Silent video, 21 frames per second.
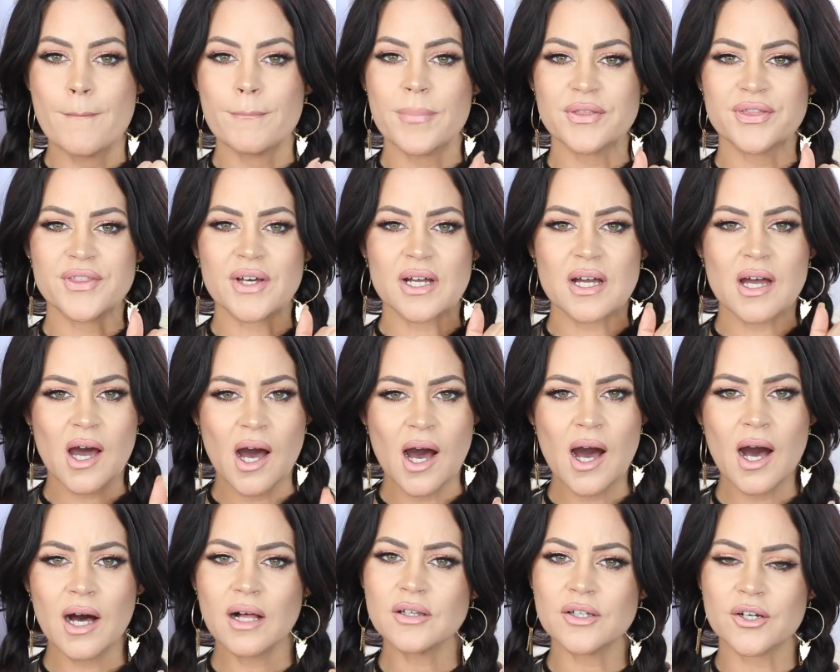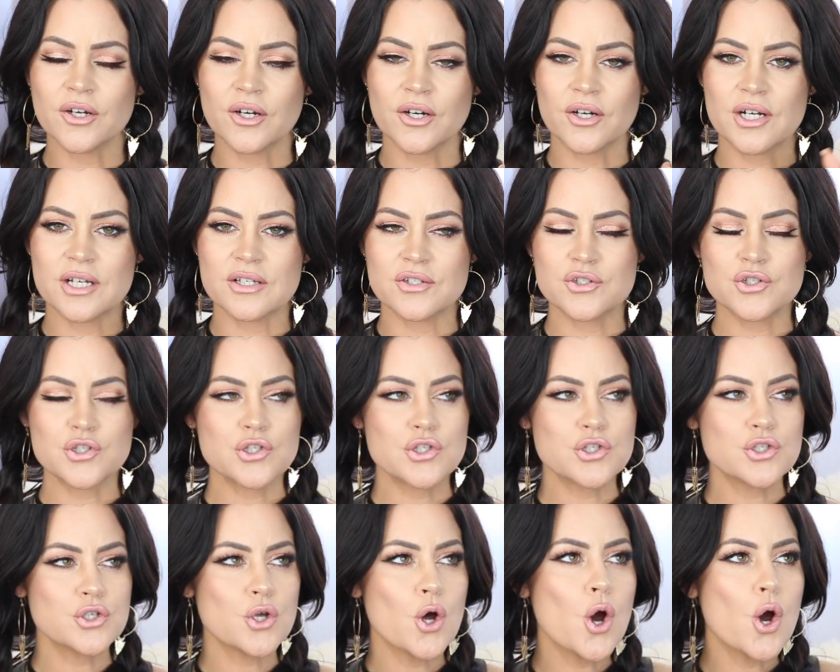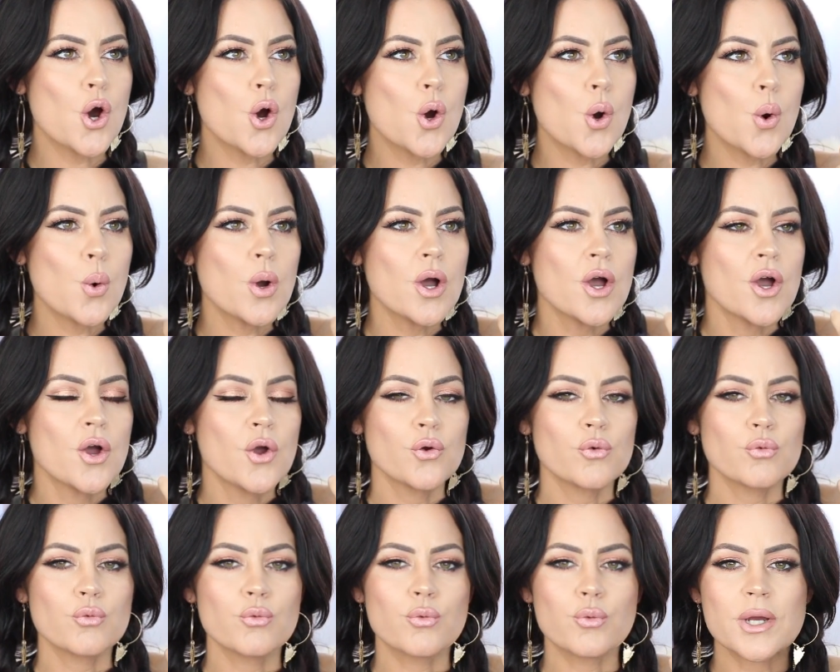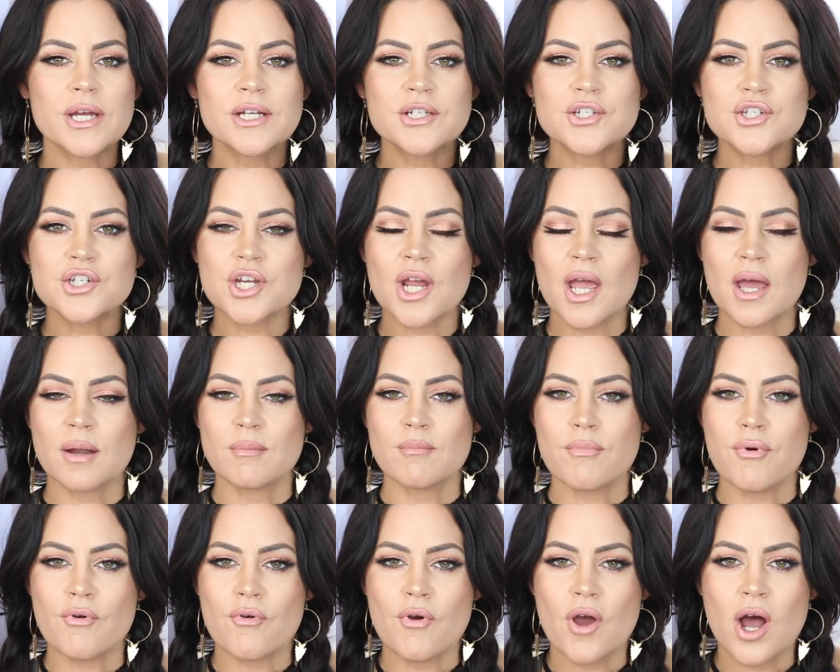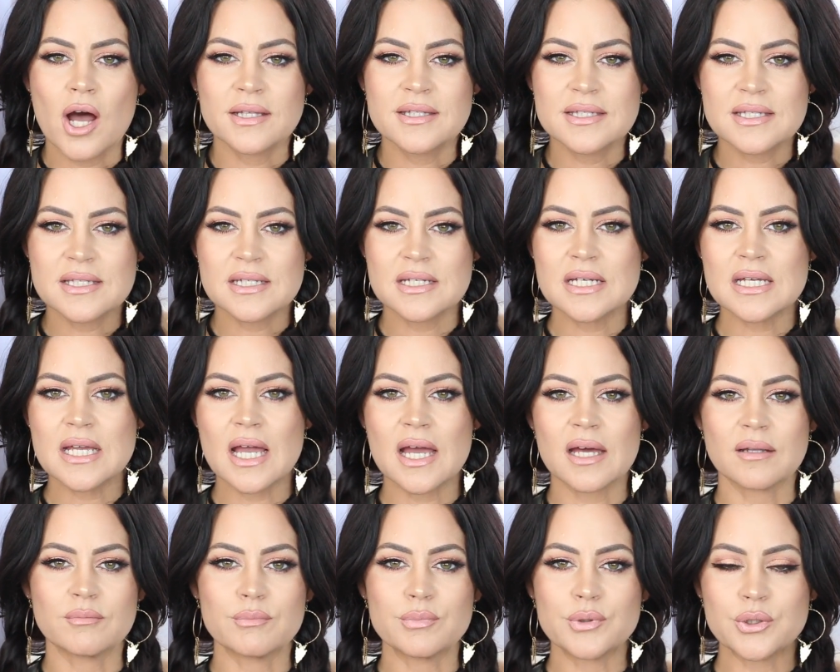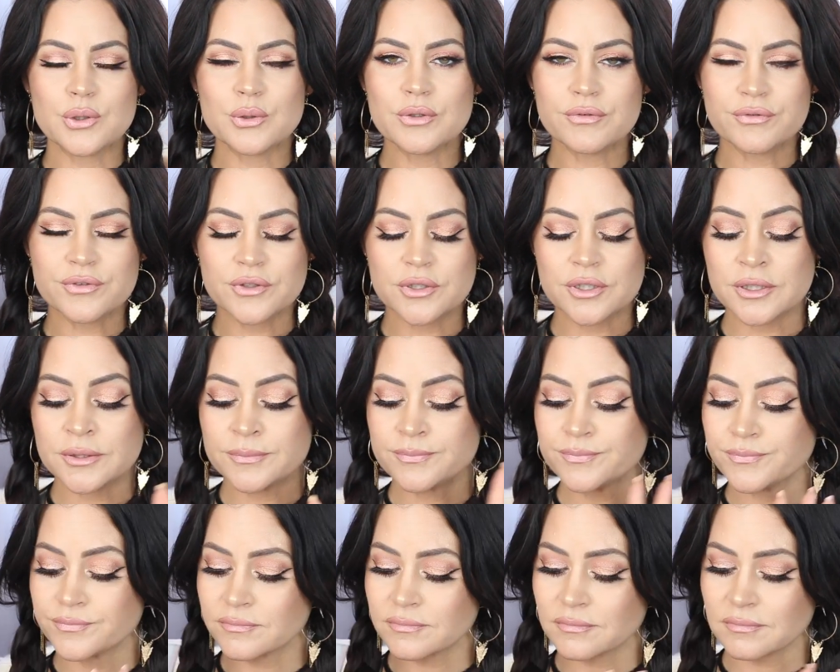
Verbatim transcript: But the color is so rich and bronzy and beautiful.